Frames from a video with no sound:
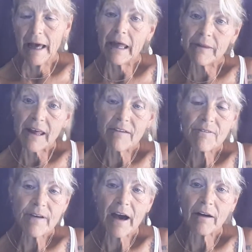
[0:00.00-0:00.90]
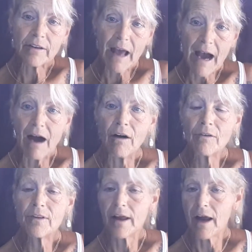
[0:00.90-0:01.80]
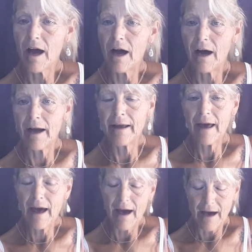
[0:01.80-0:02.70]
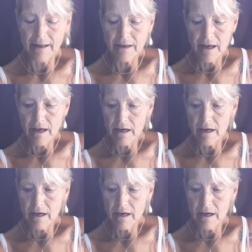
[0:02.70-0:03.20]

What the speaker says: and they found out that I had